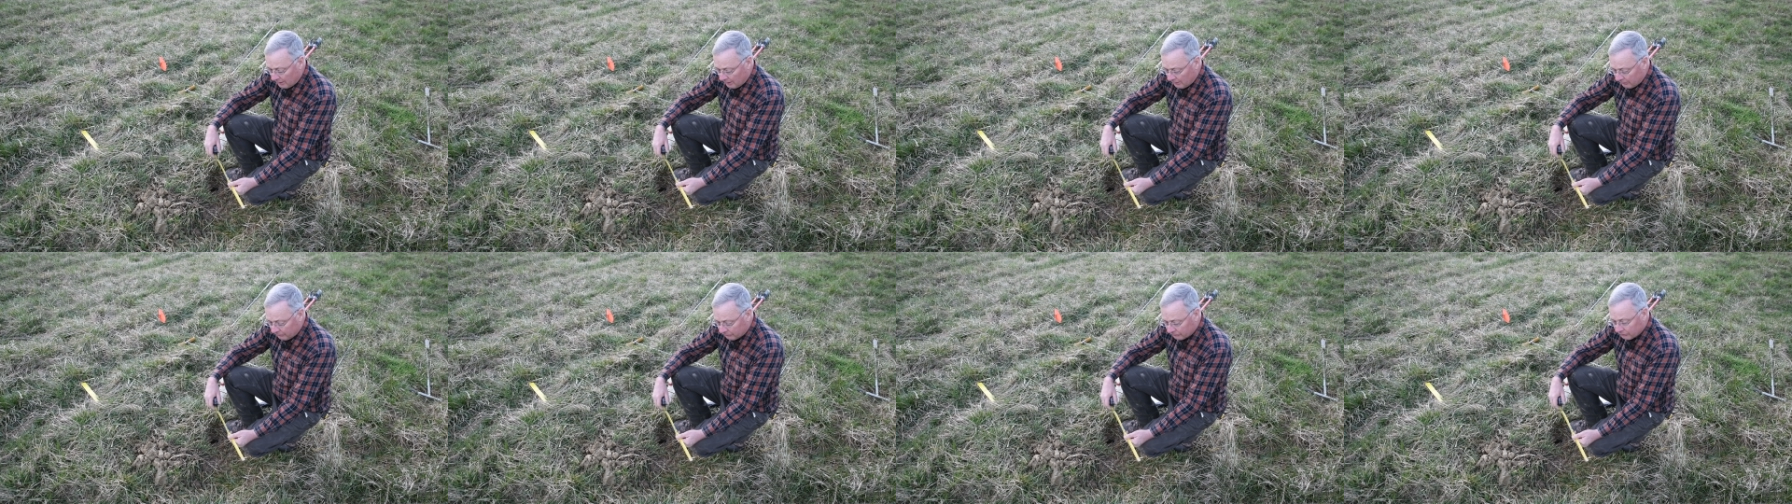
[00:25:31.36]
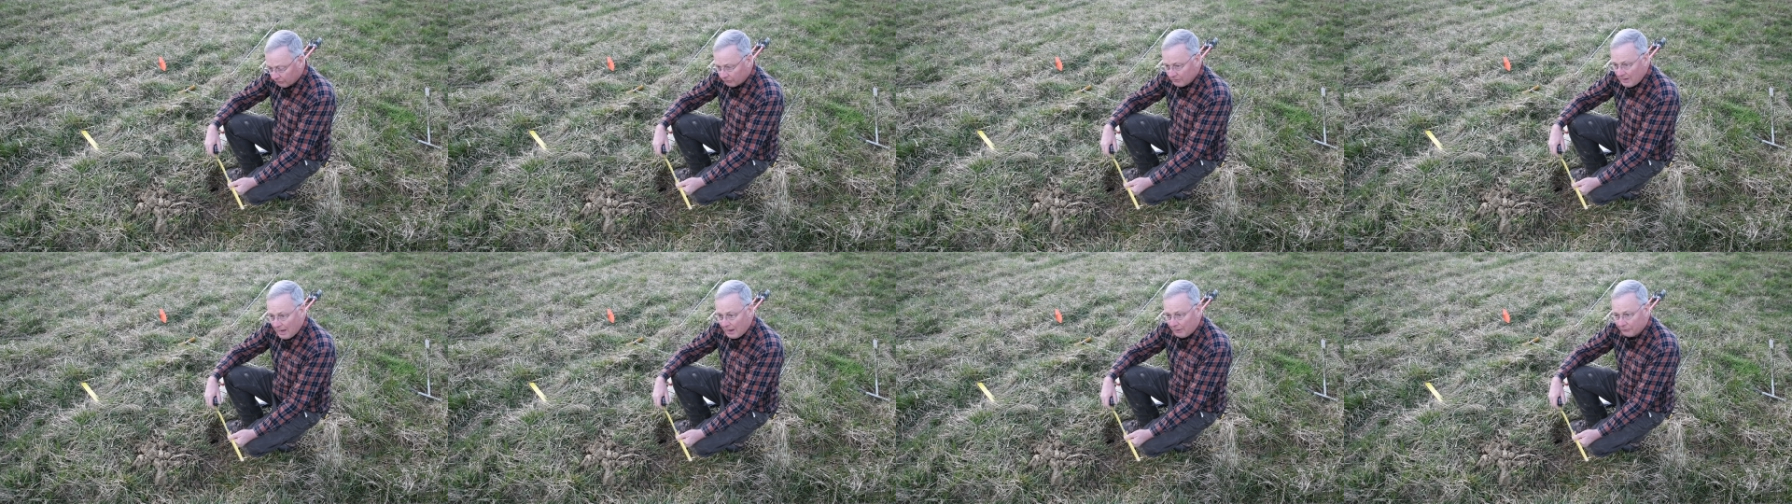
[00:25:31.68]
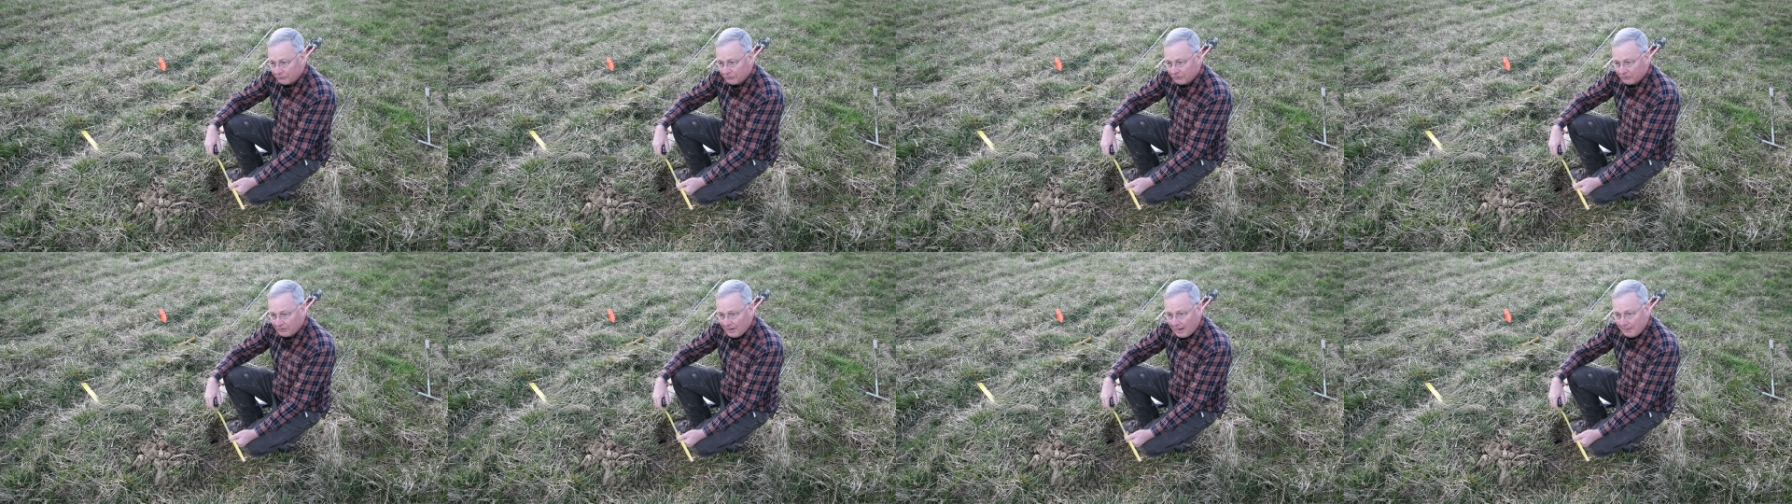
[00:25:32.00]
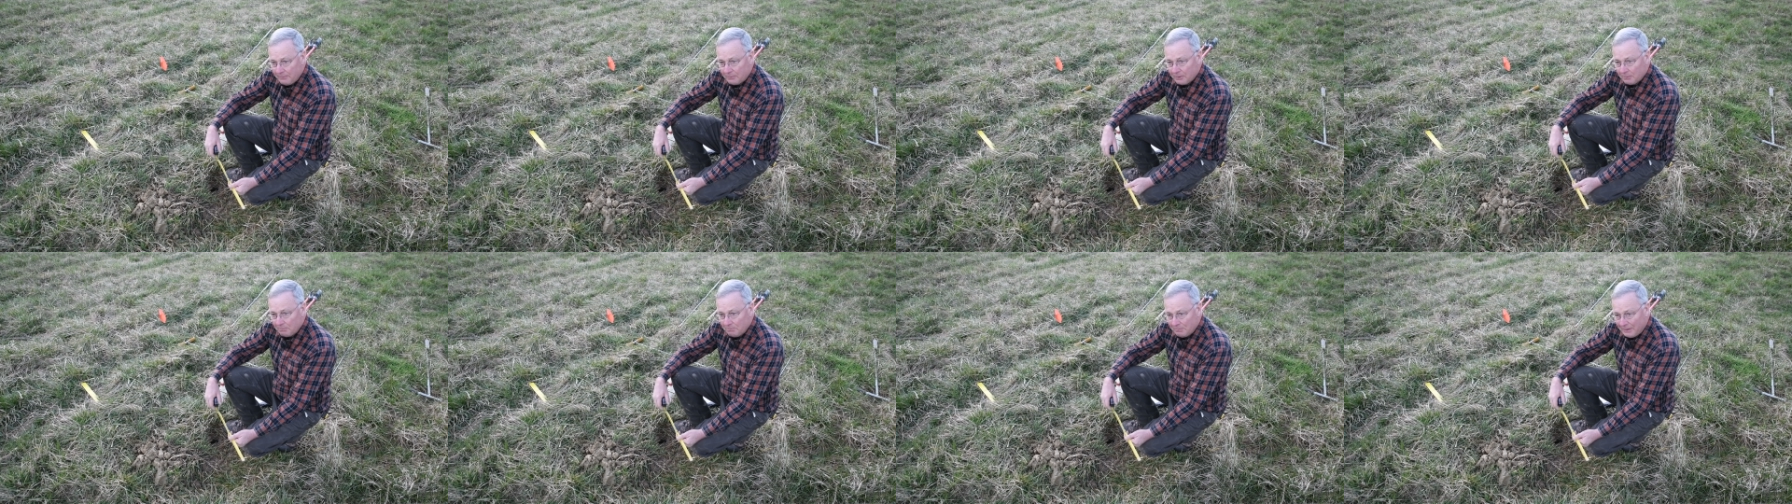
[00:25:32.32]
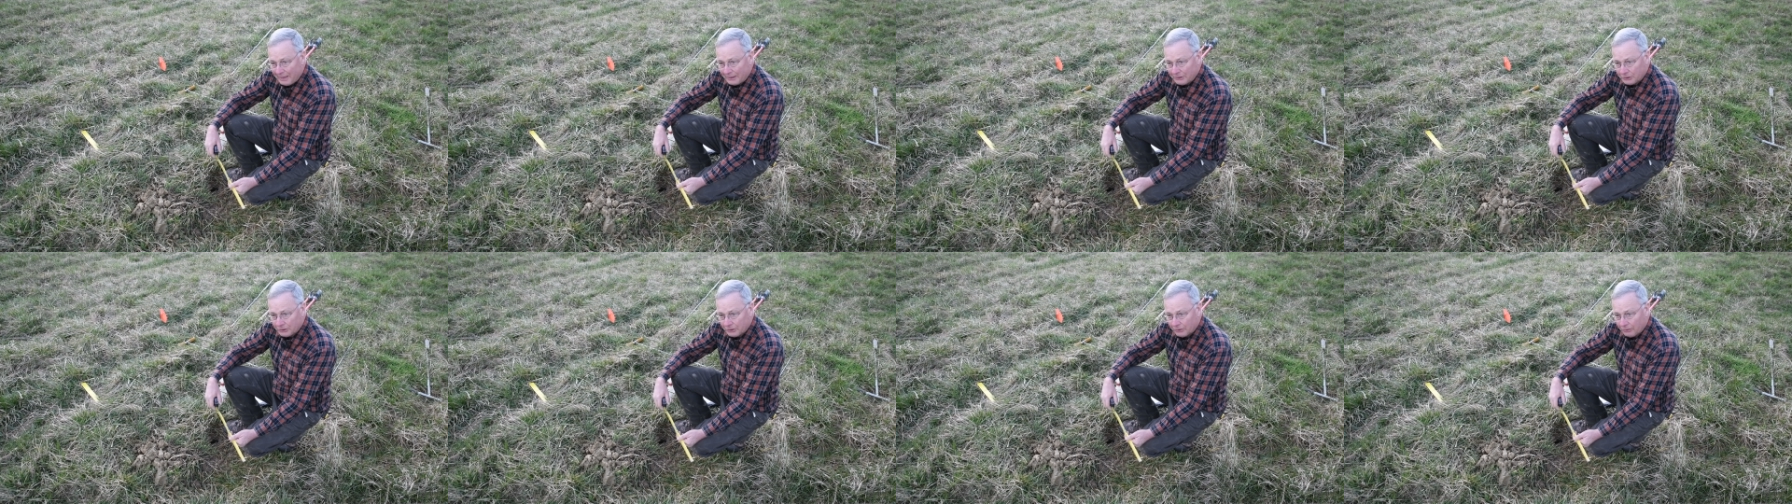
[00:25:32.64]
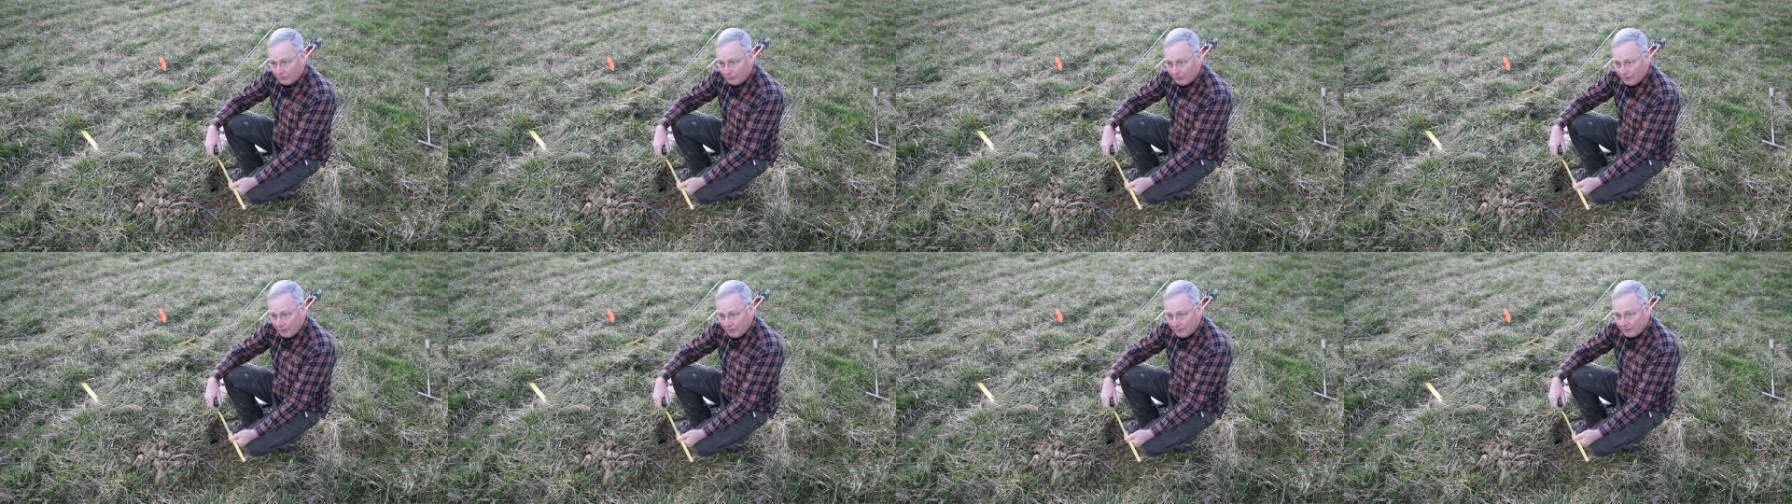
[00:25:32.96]
So now it's time to
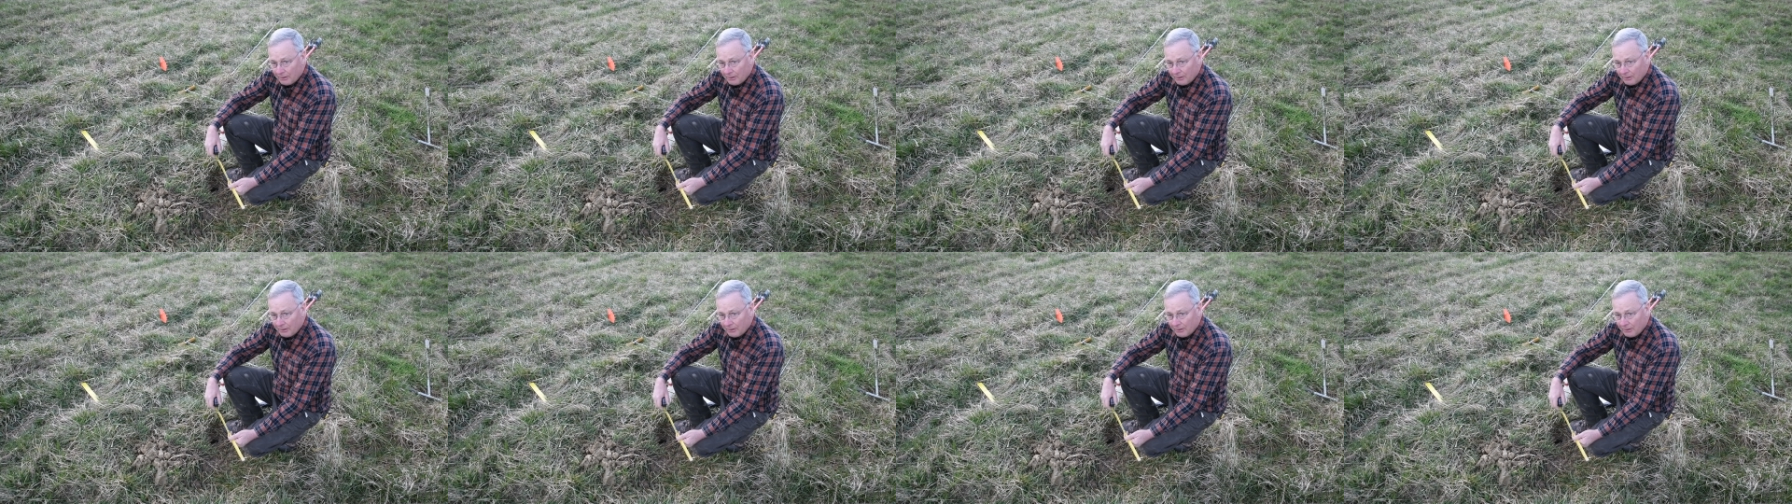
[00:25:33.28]
measure